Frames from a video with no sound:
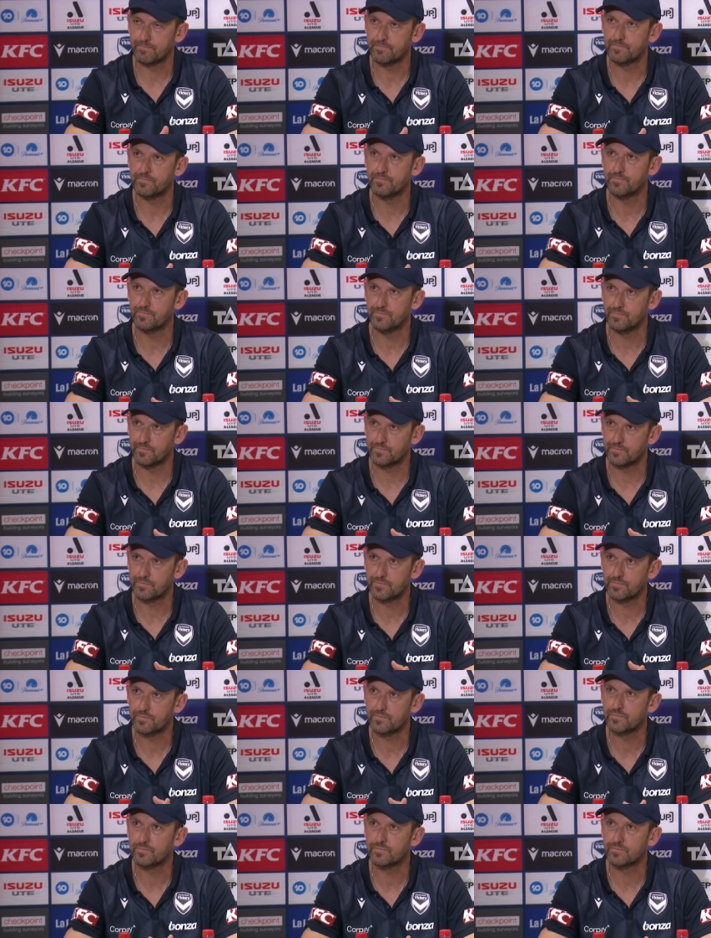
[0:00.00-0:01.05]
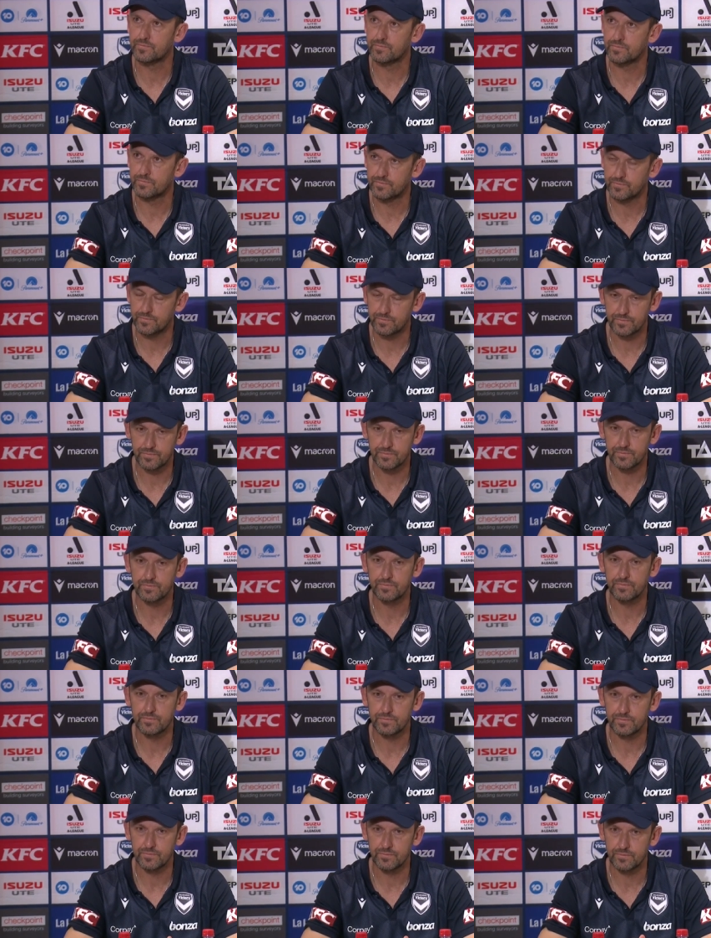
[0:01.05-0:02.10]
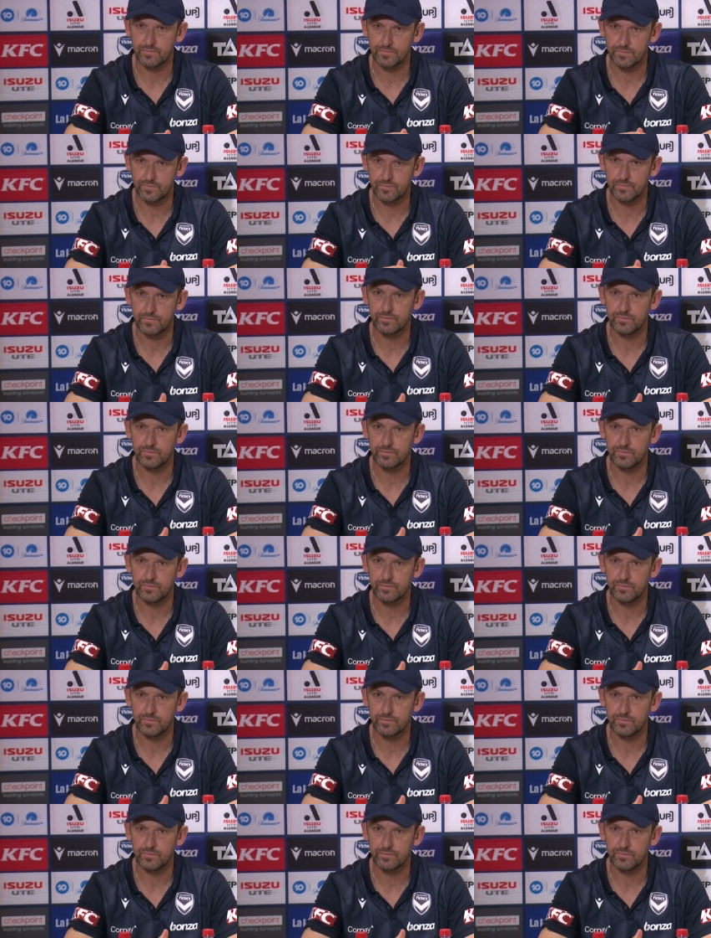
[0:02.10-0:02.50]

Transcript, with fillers: So how do you go mm. about rectifying that in the future?